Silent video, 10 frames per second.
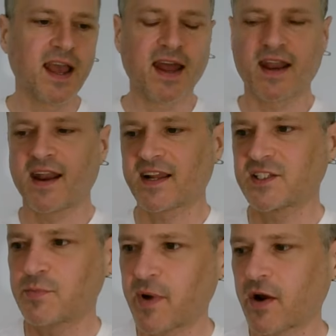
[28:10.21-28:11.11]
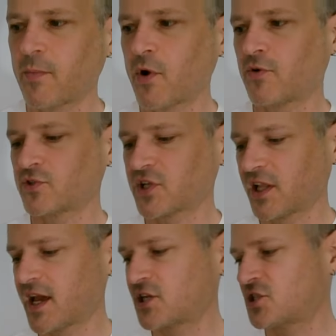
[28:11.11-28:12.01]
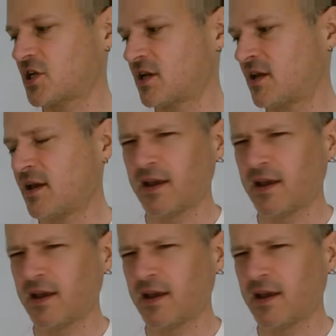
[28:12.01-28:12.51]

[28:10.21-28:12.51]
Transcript: and an experimenters collection.